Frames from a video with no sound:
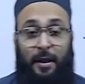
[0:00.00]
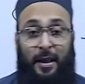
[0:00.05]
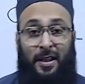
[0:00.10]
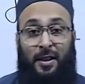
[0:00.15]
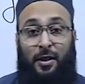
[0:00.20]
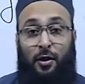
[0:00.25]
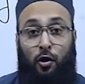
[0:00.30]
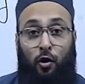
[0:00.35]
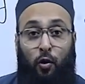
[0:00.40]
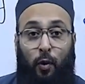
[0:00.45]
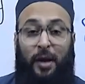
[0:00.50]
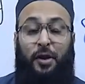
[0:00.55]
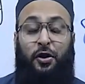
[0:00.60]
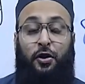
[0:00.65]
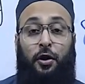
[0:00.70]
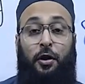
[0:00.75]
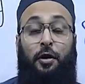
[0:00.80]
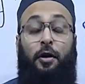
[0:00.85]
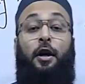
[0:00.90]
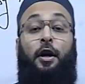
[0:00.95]
this
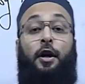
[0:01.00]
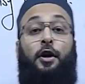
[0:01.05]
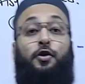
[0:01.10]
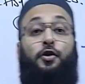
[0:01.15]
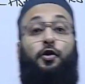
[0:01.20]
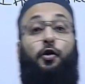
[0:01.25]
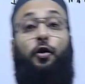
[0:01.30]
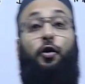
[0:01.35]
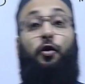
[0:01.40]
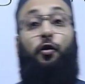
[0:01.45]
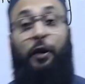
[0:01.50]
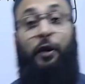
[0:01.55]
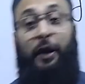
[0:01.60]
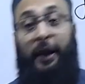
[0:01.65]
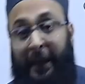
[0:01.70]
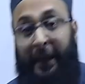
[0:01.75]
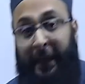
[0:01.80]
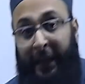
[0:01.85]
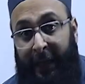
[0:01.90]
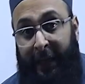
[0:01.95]
question? So you
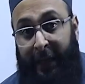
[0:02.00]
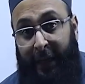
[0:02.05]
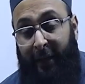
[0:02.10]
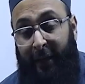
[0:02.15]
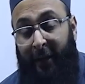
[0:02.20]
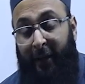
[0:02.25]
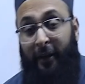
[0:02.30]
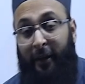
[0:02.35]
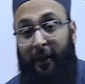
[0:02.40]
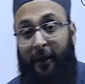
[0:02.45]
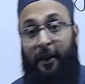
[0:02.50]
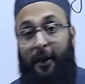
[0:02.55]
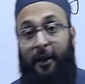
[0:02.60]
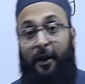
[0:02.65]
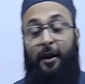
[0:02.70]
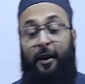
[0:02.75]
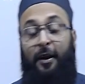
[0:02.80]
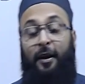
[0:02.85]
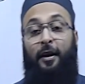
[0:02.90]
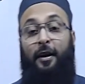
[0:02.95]
need
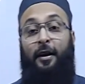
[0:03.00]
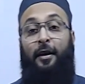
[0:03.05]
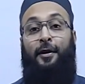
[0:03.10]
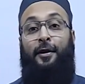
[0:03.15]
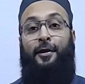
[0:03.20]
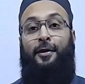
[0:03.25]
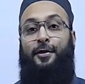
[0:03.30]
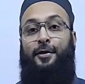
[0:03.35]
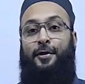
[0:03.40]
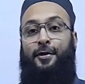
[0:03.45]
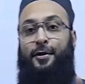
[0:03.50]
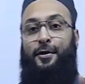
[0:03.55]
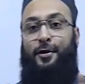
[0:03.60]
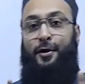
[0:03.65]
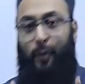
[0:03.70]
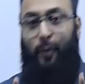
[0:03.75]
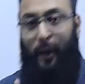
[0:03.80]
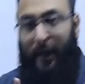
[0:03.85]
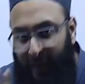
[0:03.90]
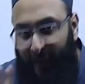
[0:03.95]

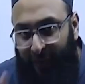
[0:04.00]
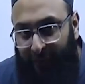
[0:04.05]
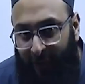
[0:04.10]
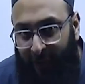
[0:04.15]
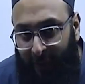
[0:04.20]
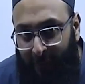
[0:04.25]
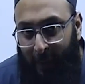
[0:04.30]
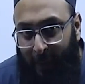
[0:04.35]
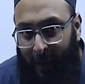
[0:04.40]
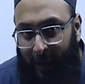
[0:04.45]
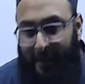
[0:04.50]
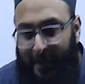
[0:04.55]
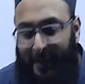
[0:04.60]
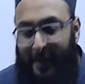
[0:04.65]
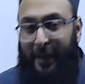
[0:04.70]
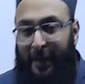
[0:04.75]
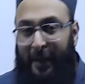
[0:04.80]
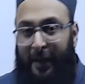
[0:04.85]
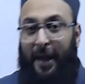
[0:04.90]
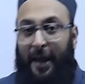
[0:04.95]
25
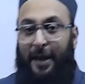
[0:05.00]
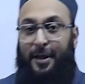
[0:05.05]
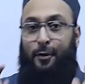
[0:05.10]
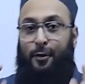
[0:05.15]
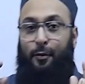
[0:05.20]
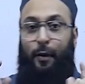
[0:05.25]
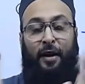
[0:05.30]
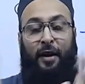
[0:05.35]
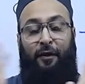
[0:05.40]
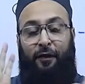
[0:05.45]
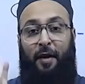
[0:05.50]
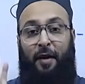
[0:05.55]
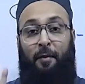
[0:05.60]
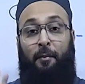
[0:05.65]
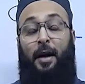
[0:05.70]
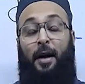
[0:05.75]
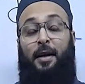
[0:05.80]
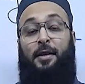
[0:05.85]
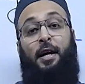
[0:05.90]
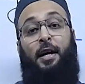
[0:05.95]
marks. Yes,
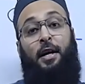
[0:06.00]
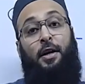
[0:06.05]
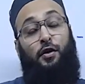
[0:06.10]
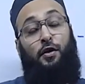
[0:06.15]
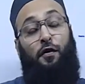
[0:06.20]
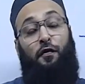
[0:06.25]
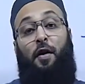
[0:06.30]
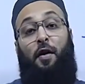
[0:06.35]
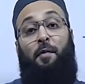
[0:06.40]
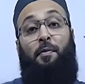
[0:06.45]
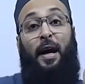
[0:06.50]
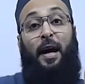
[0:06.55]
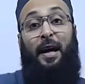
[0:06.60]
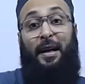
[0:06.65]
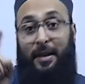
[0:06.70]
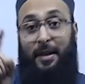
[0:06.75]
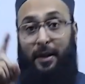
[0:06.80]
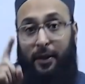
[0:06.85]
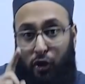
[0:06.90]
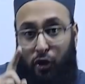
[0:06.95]
25 marks. So from
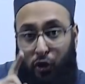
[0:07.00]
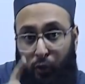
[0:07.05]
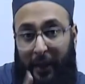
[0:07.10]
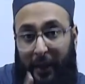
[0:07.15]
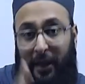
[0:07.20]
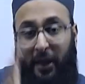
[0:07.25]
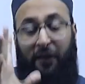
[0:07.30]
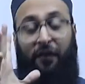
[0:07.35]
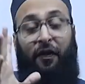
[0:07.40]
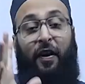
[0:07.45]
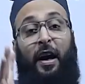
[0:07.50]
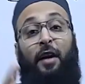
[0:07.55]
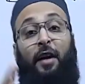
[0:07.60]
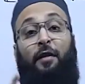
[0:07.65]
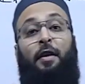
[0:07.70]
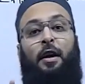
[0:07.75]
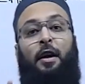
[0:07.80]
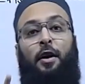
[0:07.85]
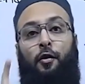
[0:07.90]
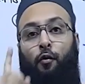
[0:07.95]
that
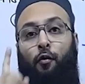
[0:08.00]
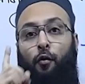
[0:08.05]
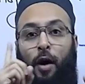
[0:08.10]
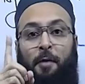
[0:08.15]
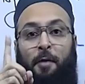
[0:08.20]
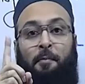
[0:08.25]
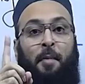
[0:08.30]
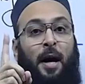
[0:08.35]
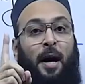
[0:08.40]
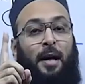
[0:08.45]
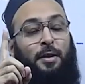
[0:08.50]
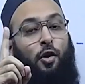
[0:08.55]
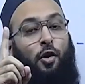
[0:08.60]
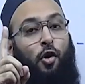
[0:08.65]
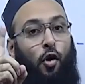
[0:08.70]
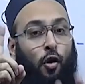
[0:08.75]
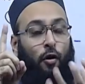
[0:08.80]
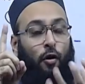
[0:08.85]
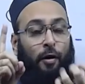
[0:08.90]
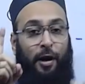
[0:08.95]
25, 1 mark's
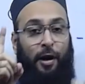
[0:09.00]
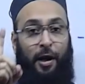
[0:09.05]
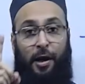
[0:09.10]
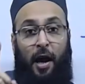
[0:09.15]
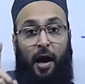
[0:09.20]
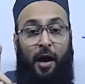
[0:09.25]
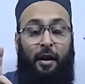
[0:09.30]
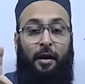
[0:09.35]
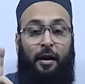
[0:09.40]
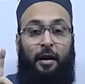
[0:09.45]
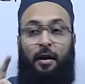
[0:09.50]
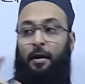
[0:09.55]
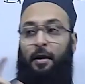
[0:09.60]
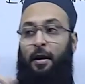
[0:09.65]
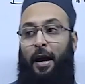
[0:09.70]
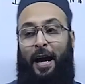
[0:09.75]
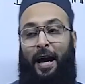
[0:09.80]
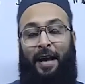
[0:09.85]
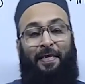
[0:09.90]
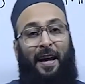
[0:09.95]
already done.
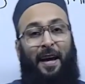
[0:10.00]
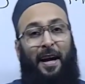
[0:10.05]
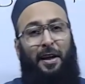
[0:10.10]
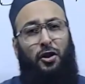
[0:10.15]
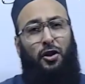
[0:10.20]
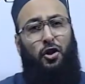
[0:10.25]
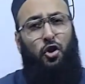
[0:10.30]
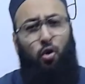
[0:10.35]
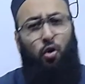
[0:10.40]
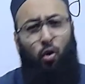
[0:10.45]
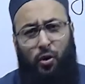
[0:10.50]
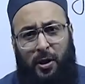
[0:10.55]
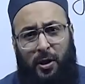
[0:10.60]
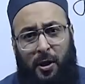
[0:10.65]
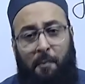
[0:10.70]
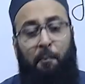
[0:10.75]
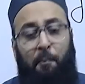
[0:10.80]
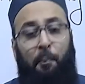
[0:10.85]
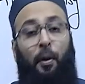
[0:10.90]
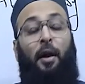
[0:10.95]
And that is so
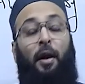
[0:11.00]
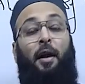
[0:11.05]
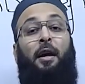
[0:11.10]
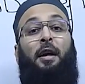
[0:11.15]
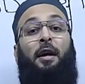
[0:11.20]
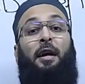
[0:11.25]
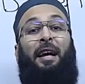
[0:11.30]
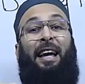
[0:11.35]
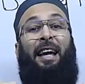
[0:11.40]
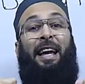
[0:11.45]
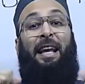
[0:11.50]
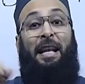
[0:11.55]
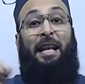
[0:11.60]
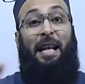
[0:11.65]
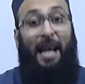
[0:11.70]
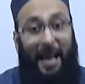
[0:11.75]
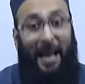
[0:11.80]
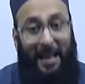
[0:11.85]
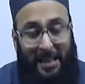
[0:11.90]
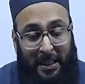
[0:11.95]
simple.
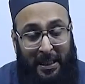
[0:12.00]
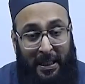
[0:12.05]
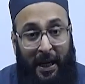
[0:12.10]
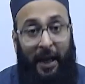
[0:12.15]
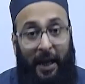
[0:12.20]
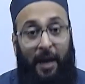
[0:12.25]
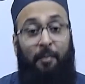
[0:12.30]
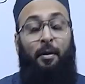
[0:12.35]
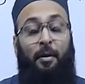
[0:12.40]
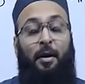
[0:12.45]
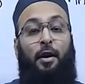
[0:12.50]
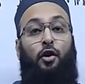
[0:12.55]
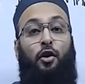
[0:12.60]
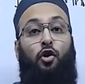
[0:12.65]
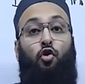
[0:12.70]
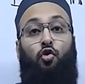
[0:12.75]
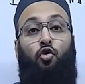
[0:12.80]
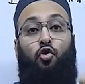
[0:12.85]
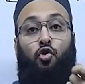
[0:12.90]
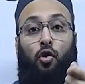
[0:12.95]
In less time,
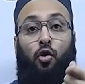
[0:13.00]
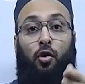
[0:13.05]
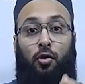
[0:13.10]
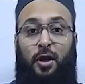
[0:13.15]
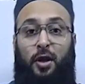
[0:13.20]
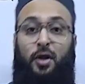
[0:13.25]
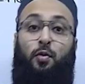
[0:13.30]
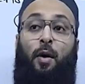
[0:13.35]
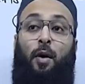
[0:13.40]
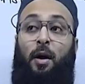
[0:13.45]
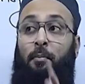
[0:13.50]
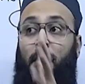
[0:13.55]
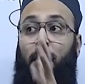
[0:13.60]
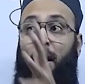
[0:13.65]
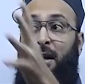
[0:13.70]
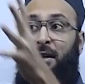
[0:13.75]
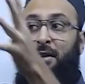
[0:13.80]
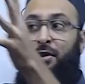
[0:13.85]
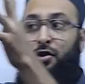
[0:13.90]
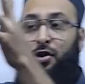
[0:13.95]
you took this 1
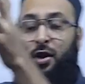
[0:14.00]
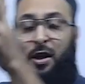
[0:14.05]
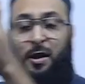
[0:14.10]
mark